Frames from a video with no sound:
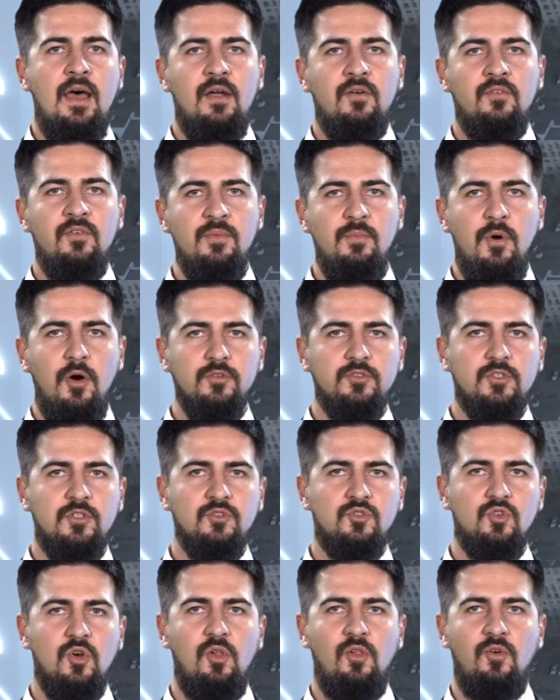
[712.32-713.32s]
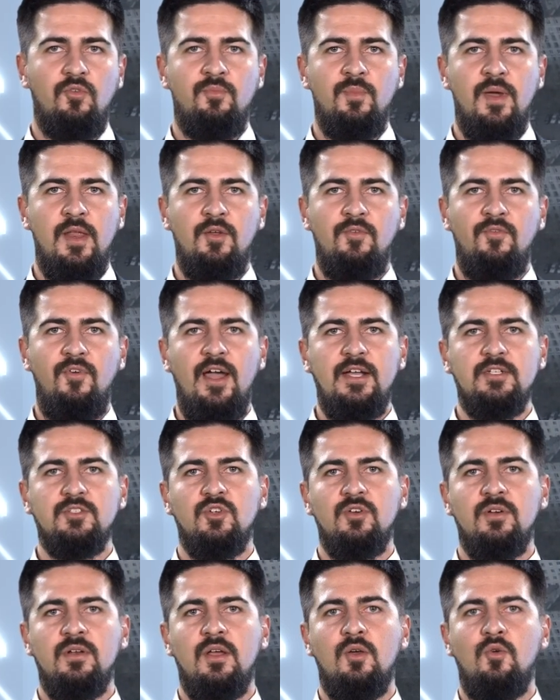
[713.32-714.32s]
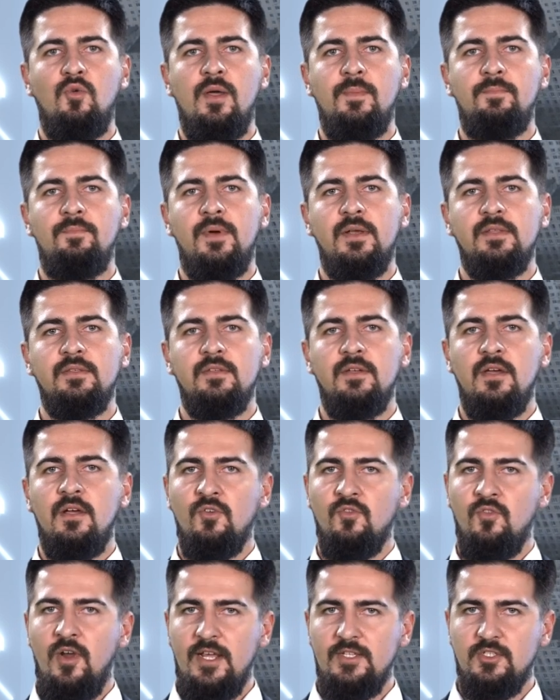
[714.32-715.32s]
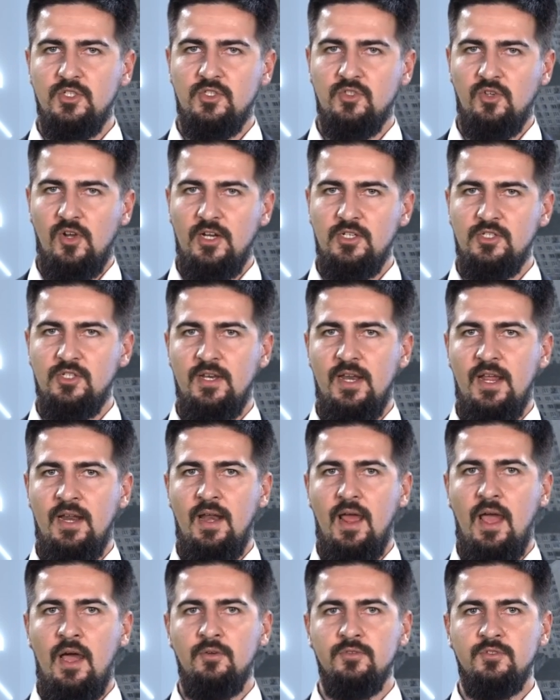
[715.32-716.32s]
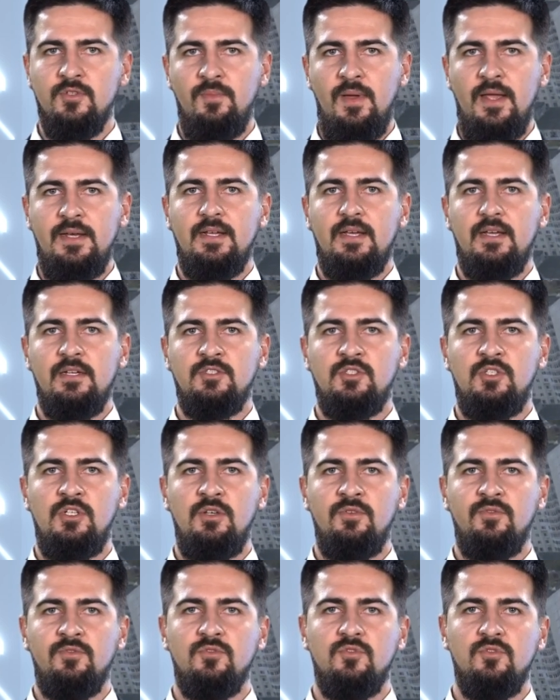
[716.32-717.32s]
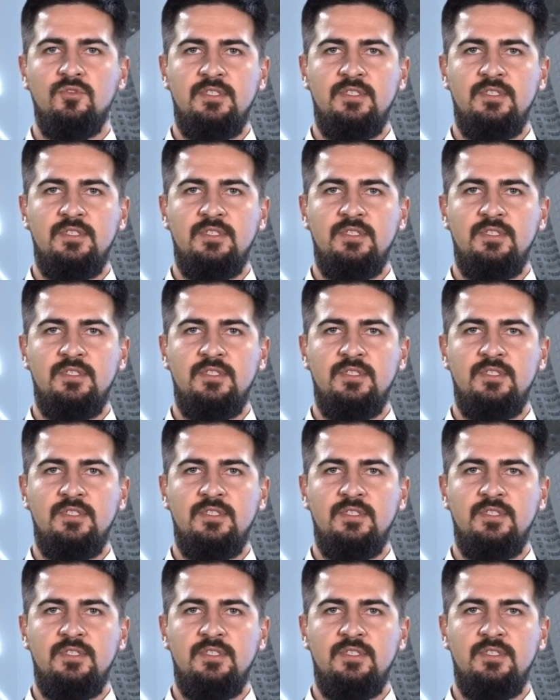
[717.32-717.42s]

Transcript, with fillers: remote control of manufacturing equipment, registration and automatic achieve to